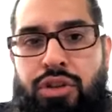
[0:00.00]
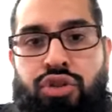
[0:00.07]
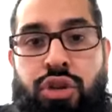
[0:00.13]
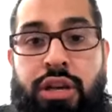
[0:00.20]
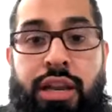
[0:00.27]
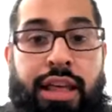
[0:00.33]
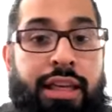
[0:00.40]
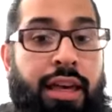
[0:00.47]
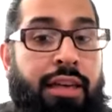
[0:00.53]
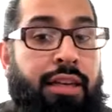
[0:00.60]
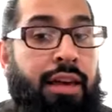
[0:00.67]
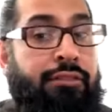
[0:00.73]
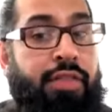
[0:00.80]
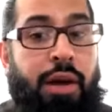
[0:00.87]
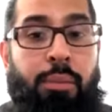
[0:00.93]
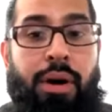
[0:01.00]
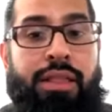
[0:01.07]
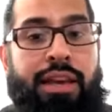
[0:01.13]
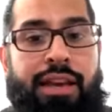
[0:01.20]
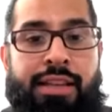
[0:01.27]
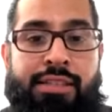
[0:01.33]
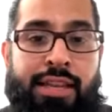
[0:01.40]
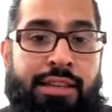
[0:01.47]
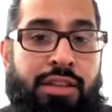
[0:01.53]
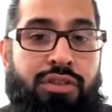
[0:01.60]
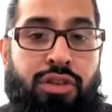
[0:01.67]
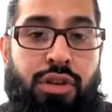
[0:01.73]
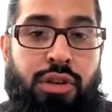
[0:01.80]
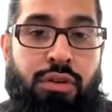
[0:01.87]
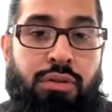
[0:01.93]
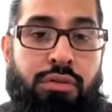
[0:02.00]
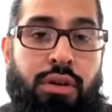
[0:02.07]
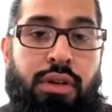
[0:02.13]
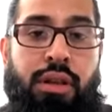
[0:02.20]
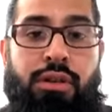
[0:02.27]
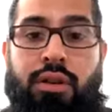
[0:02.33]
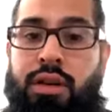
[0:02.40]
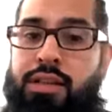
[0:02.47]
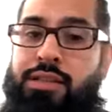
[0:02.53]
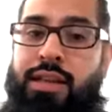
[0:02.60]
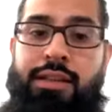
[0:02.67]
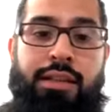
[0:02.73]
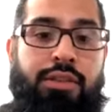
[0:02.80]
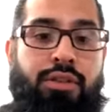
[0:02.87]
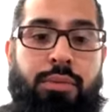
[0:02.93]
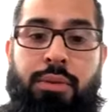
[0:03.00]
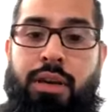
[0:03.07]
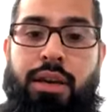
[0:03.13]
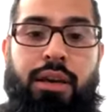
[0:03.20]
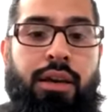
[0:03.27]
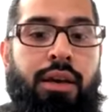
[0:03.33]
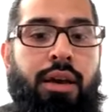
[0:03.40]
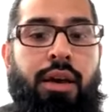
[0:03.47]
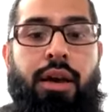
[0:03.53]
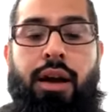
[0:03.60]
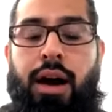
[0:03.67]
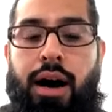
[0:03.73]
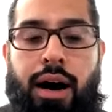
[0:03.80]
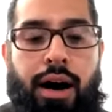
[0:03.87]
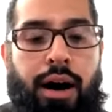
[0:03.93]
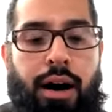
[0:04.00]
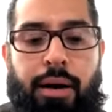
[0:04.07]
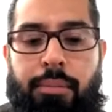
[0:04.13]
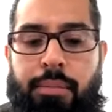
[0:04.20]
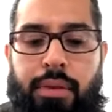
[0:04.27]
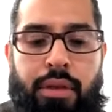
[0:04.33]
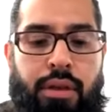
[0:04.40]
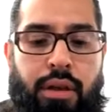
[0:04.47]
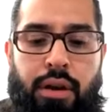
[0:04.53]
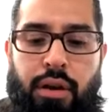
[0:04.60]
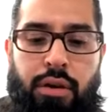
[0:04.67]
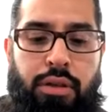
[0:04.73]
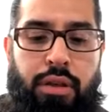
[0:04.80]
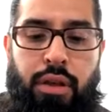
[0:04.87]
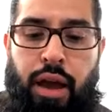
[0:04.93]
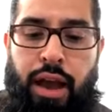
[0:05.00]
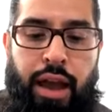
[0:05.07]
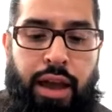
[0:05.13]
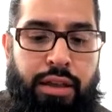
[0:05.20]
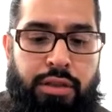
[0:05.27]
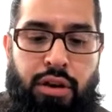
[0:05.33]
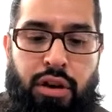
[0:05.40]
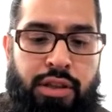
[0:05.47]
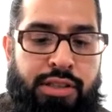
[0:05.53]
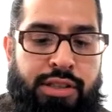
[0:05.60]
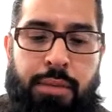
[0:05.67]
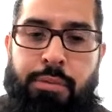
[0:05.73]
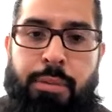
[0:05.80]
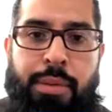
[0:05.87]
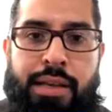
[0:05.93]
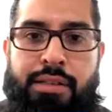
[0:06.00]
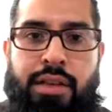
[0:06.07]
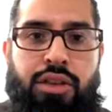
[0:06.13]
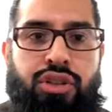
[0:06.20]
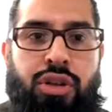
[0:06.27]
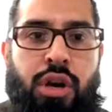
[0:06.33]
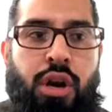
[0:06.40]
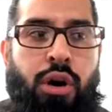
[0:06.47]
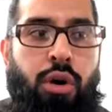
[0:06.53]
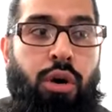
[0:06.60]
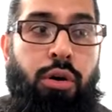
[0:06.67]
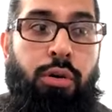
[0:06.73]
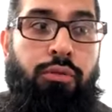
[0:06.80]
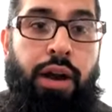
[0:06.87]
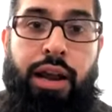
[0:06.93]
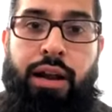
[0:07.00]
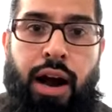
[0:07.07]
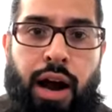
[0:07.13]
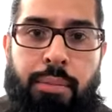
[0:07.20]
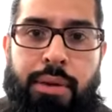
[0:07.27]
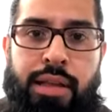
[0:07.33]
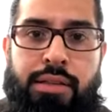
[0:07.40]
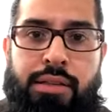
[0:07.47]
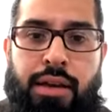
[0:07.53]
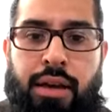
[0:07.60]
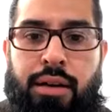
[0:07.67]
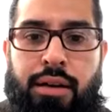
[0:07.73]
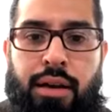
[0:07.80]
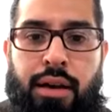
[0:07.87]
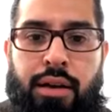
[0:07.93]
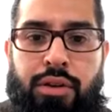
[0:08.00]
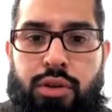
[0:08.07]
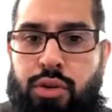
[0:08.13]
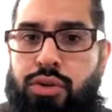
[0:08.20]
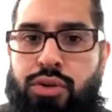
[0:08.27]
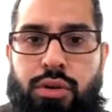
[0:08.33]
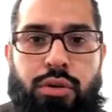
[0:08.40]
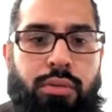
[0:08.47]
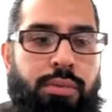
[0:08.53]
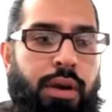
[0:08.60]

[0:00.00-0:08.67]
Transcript: You can, if they want, they can send it to you, and then you can send it to me. Um, okay. You know, you can send me a message or write comments on on YouTube.